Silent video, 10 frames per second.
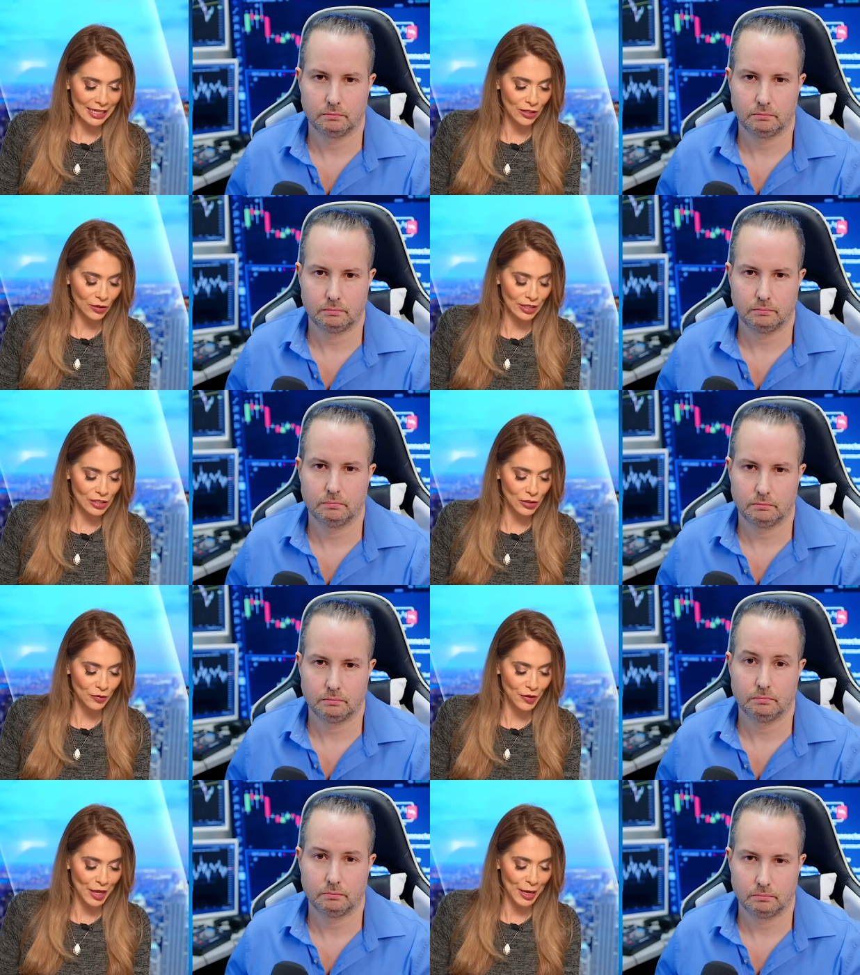Speaker 1: increase
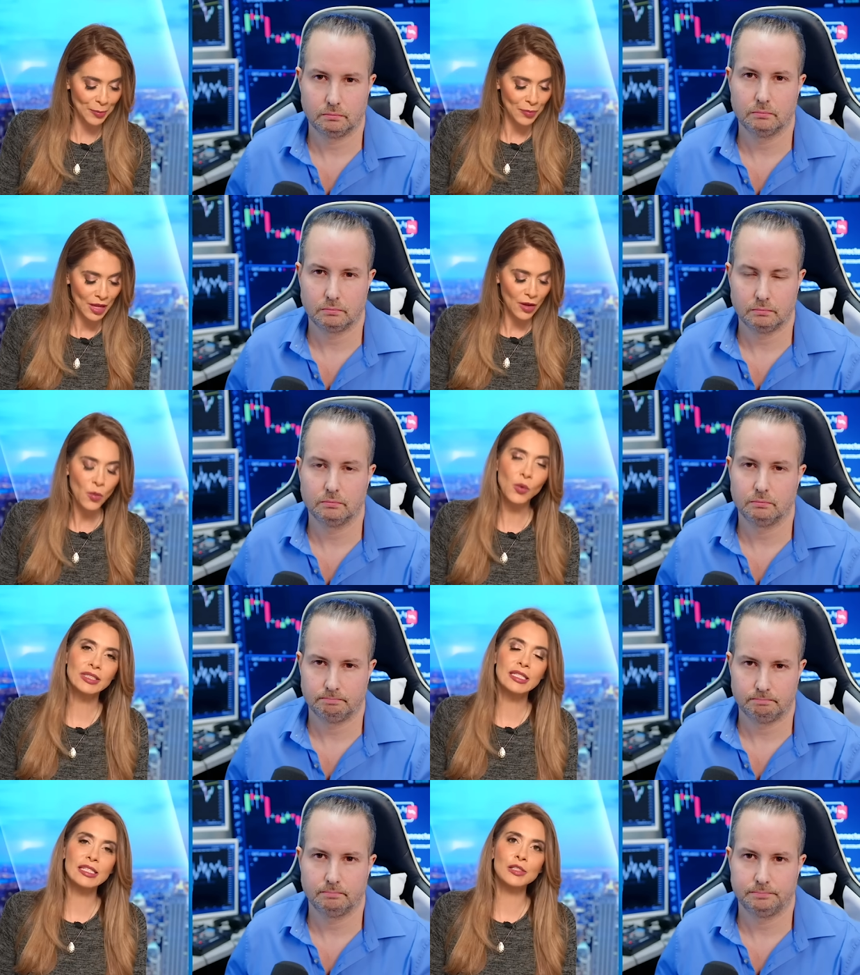over there.
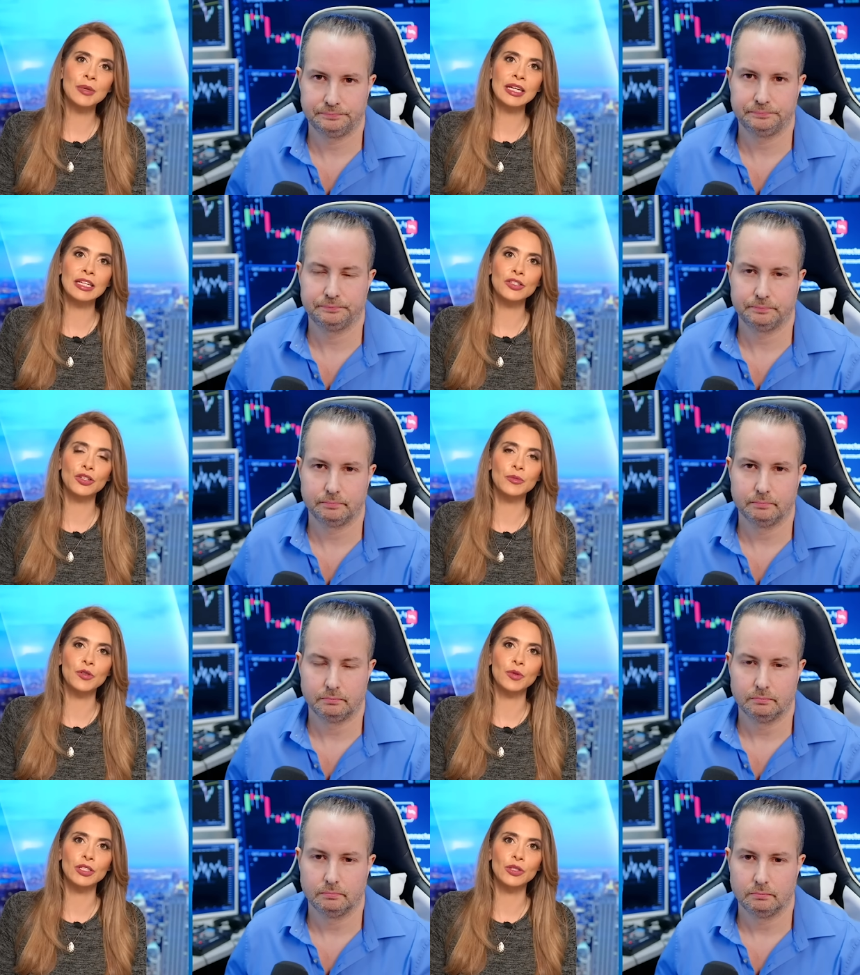What does this mean in
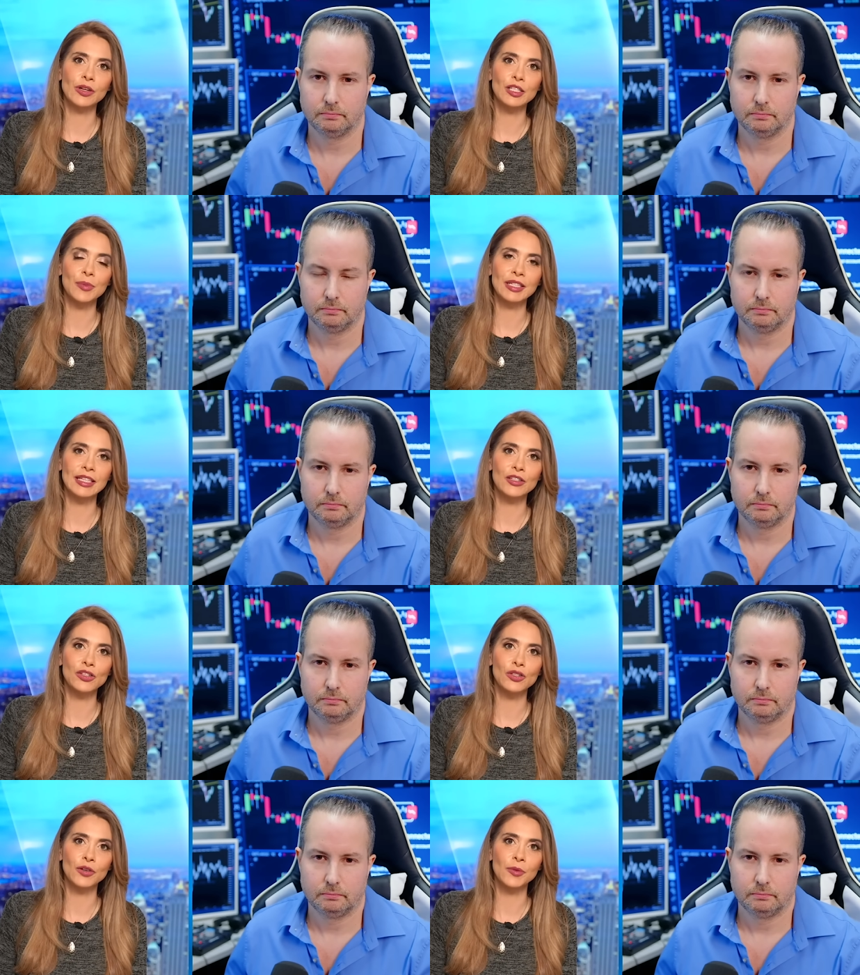terms of what your
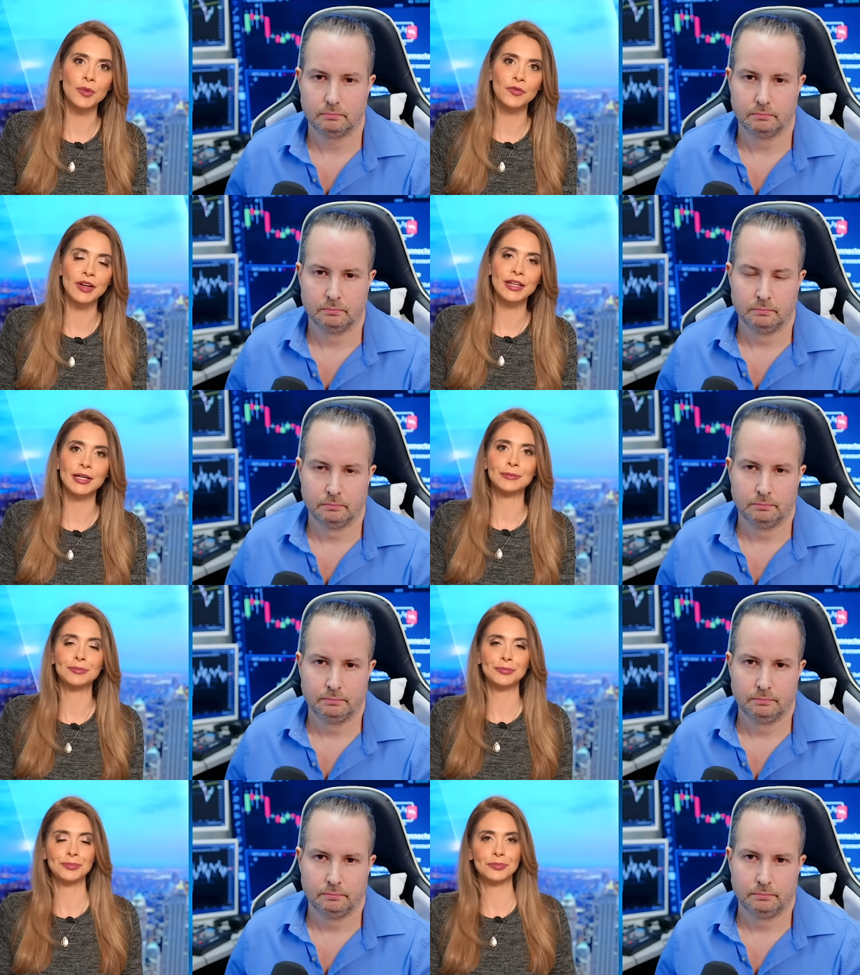expectations are from the Fed here?
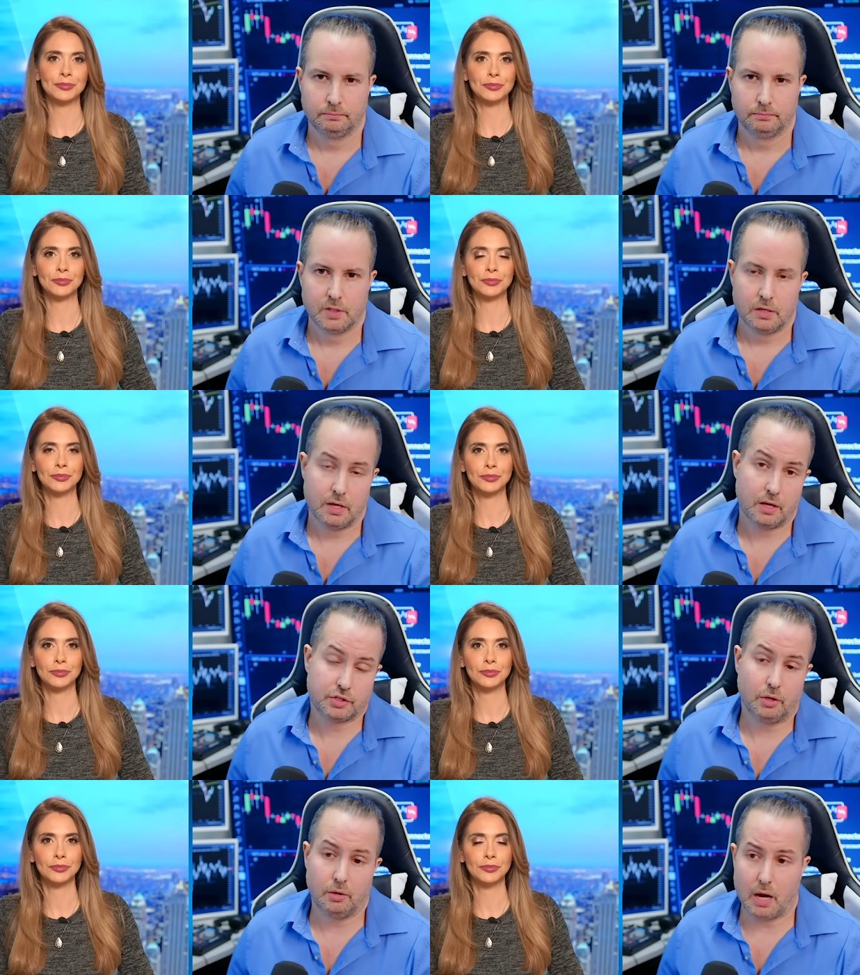
Speaker 2: Yeah,
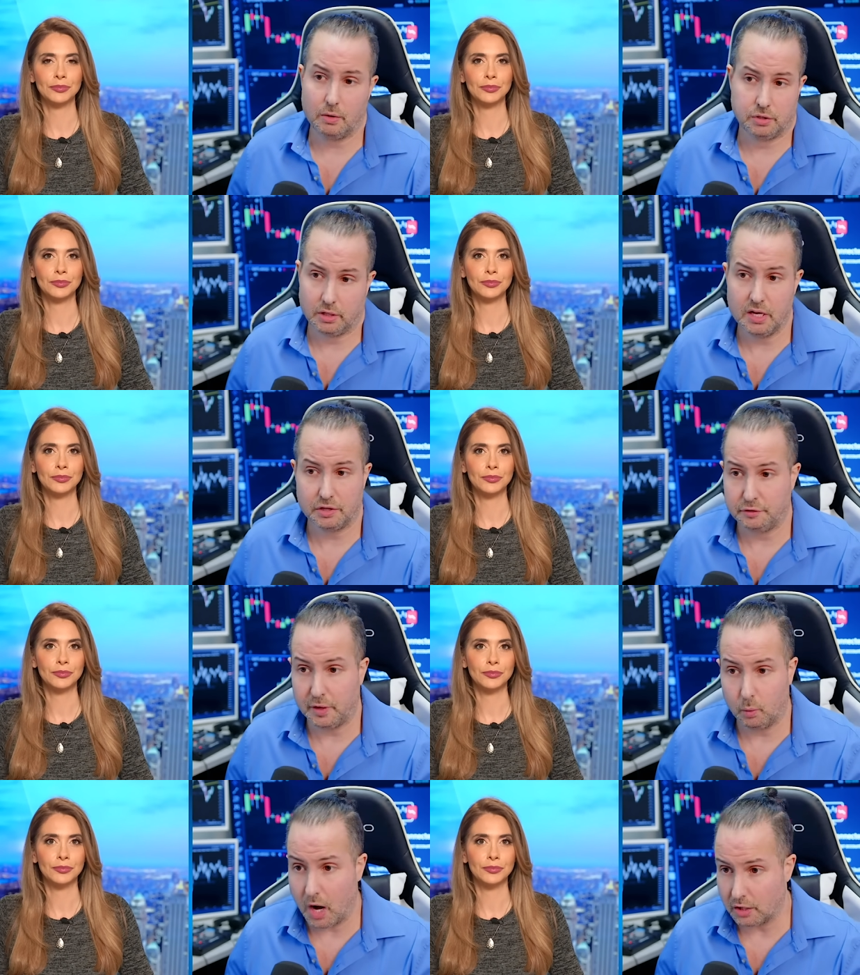so I was looking at the
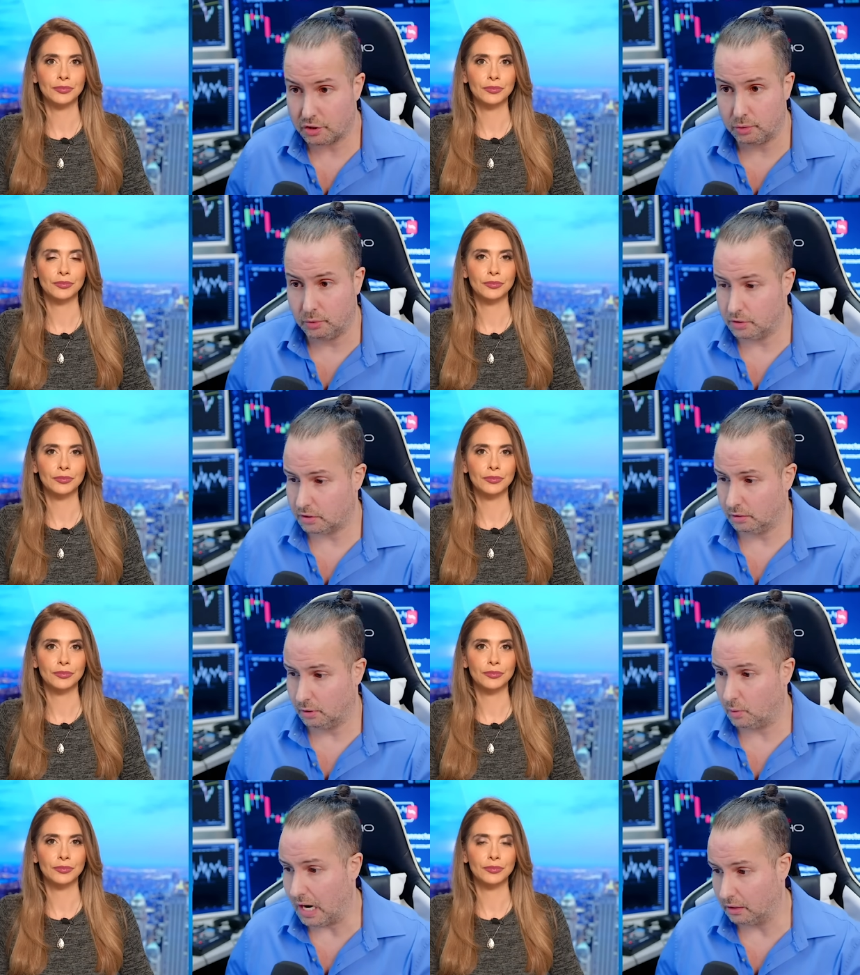Fed Watch tool just a
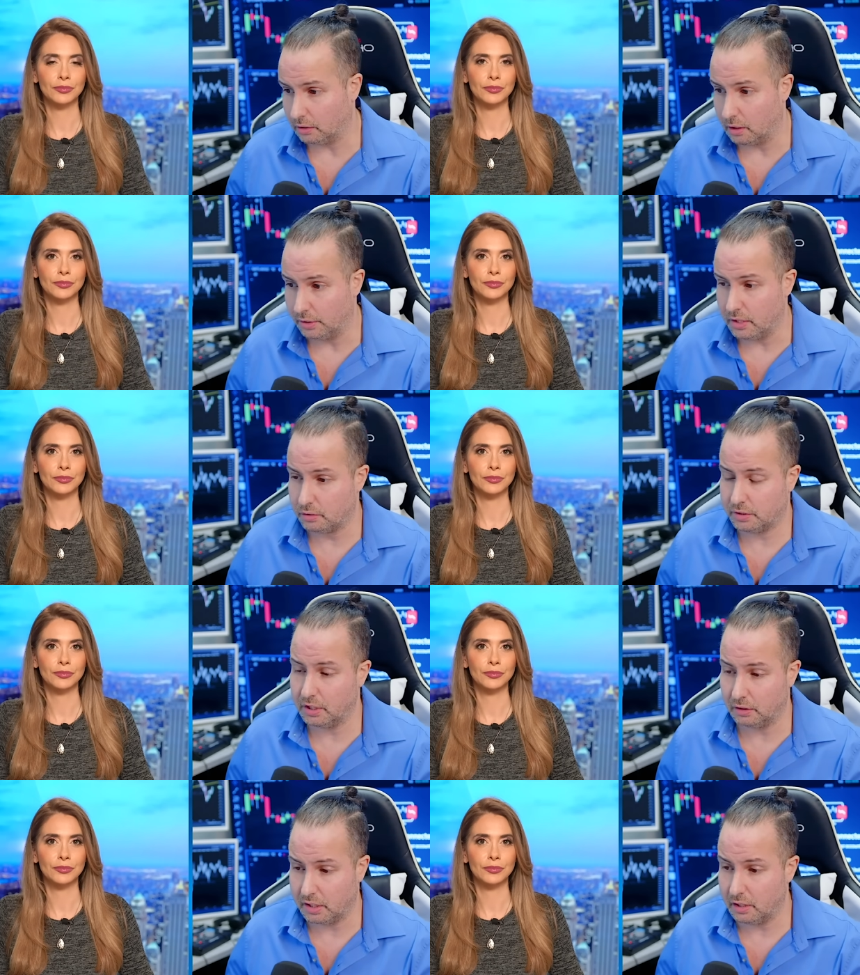little while ago, and
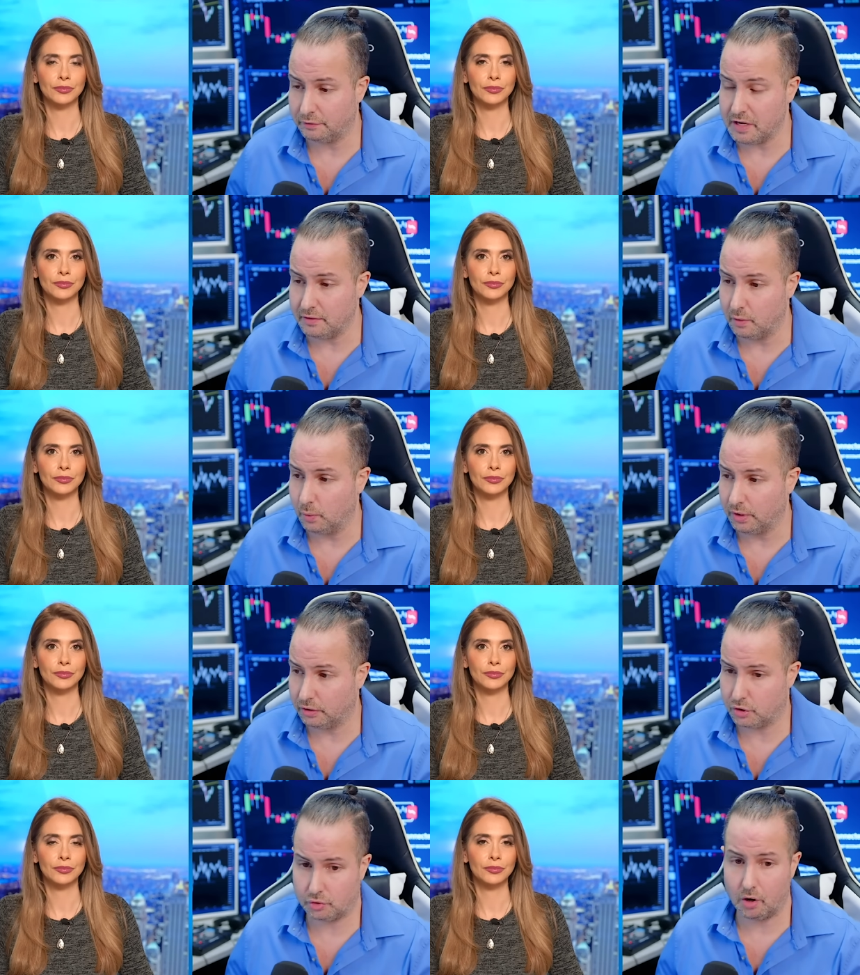interestingly enough, even with
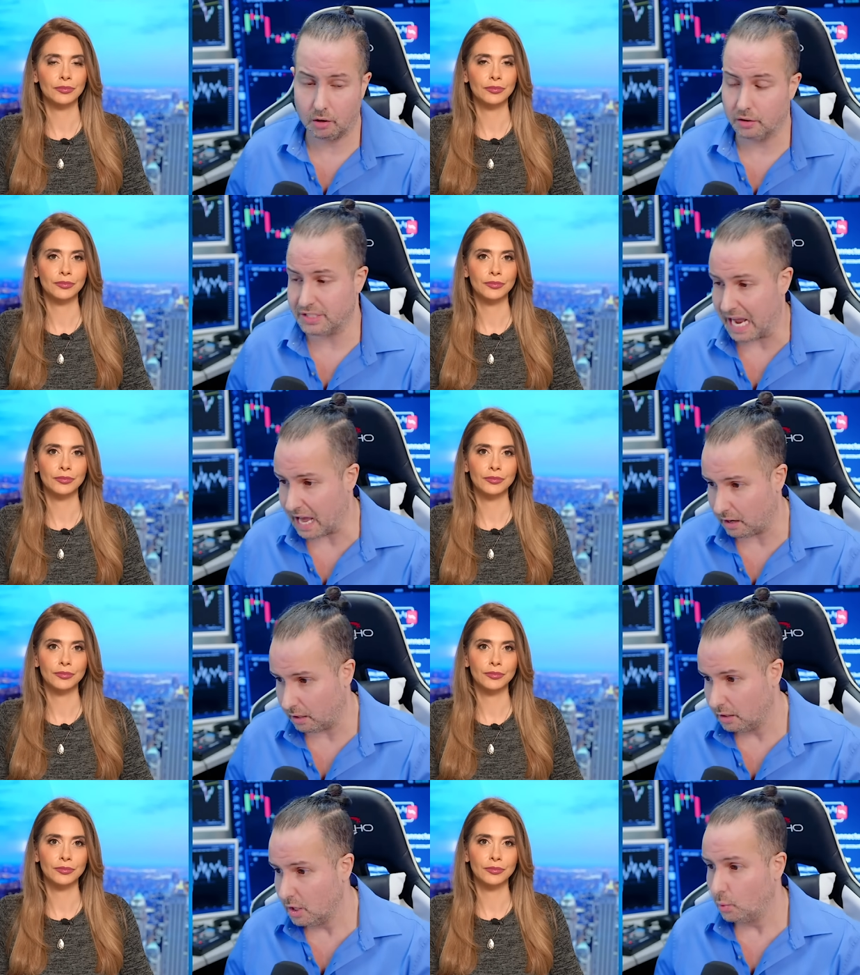the stronger
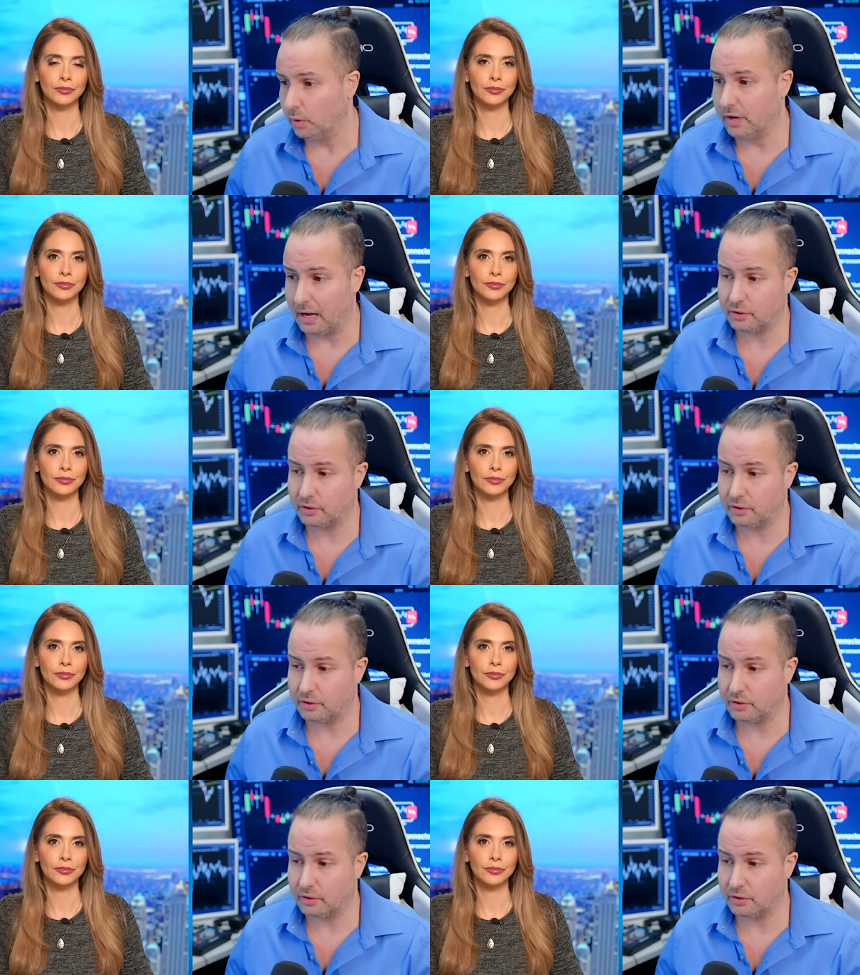data, we're now